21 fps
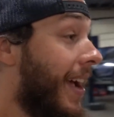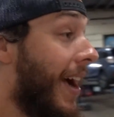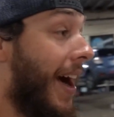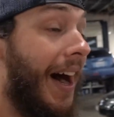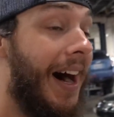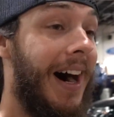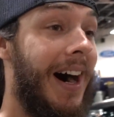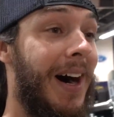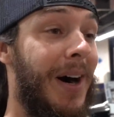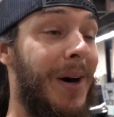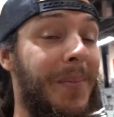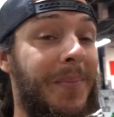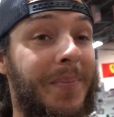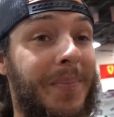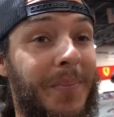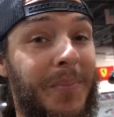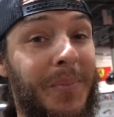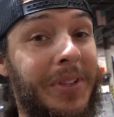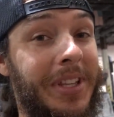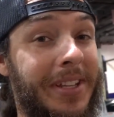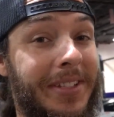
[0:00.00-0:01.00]
um,
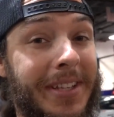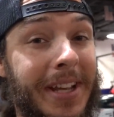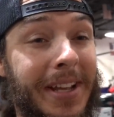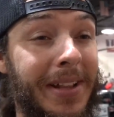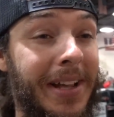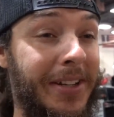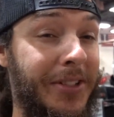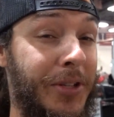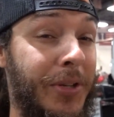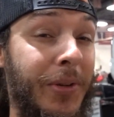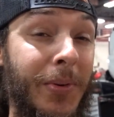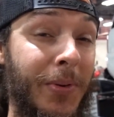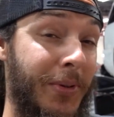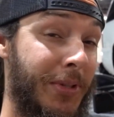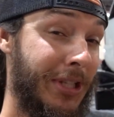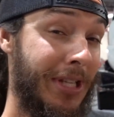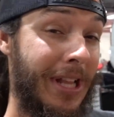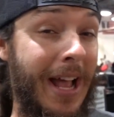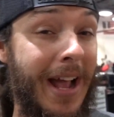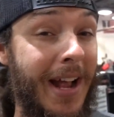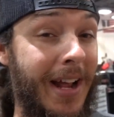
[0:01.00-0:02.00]
when they say like 2
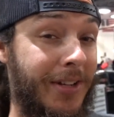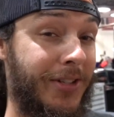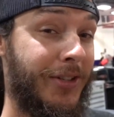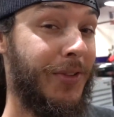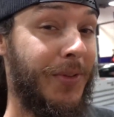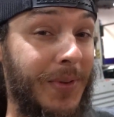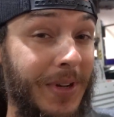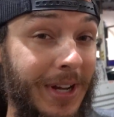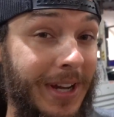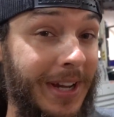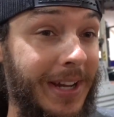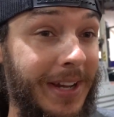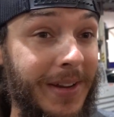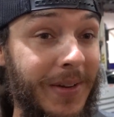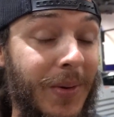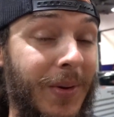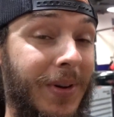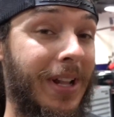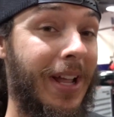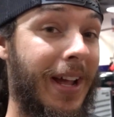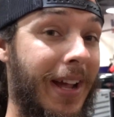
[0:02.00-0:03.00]
slash 3
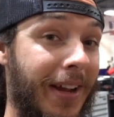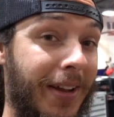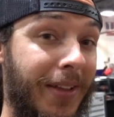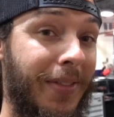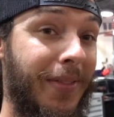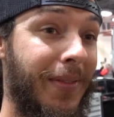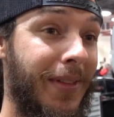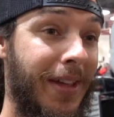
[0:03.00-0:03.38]
or like